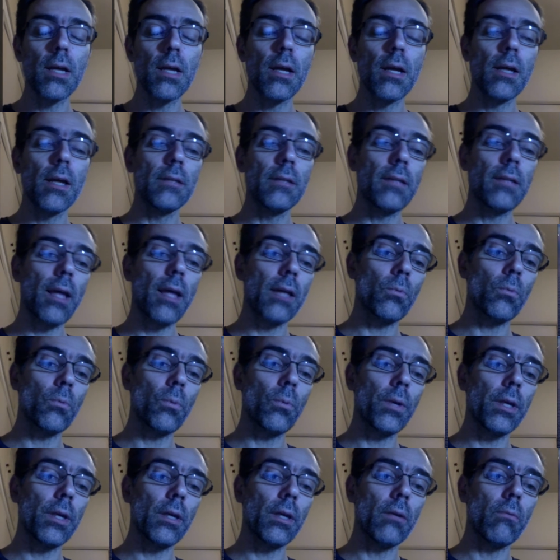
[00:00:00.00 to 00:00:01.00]
that we
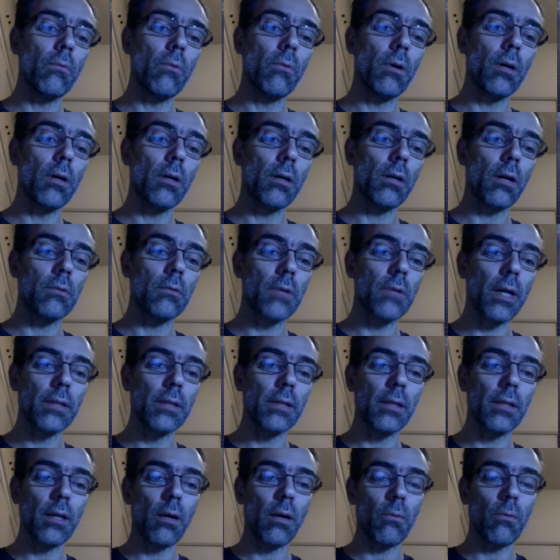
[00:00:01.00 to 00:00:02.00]
were already
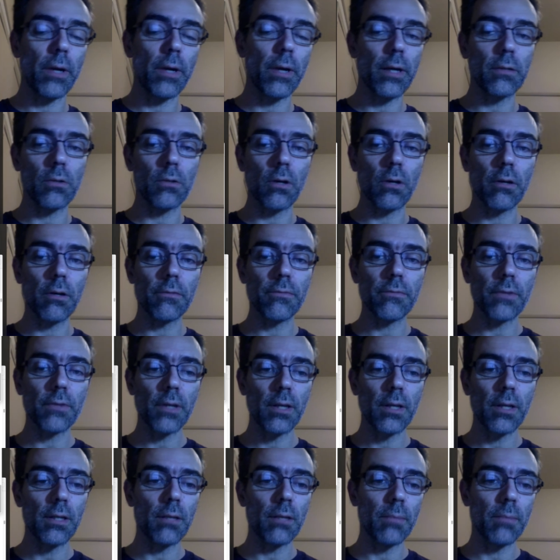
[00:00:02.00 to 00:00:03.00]
aware of in
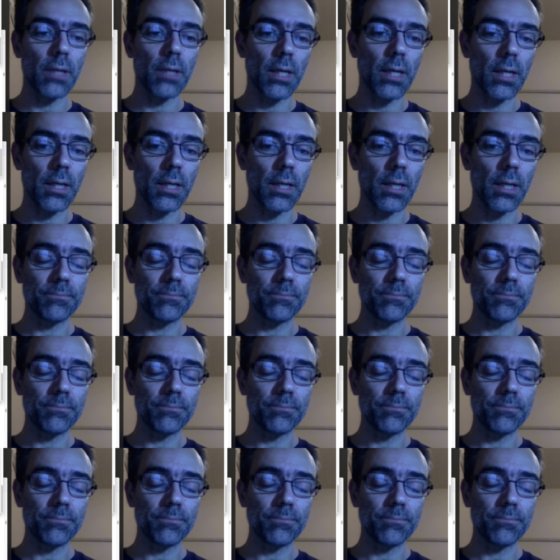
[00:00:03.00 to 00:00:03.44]
the beginning.